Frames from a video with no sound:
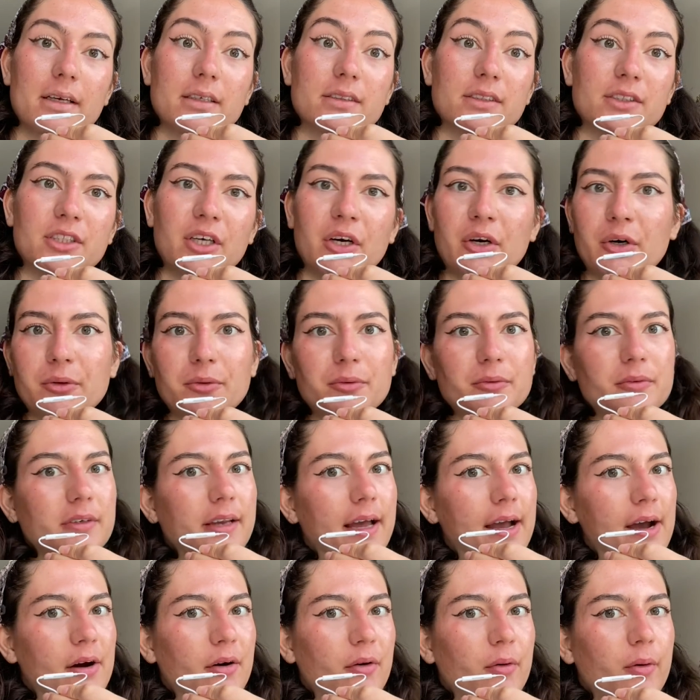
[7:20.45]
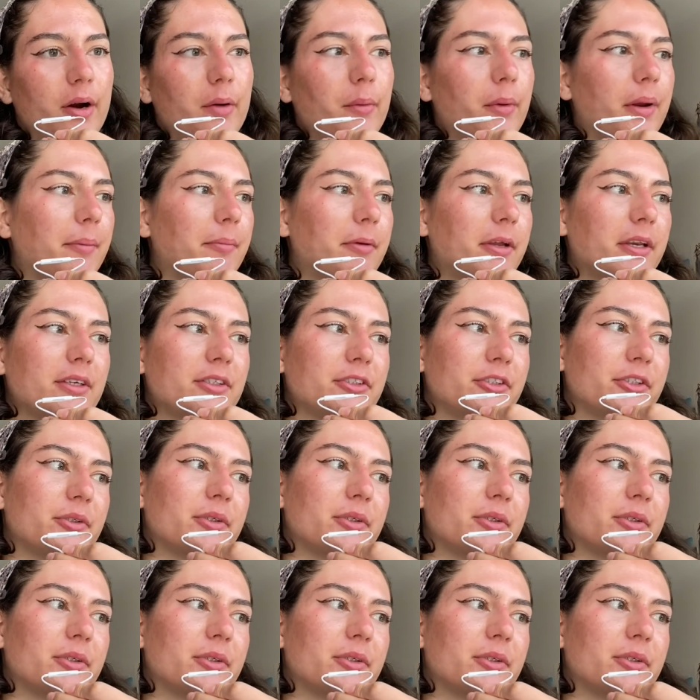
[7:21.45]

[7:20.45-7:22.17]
So now what I'm going to do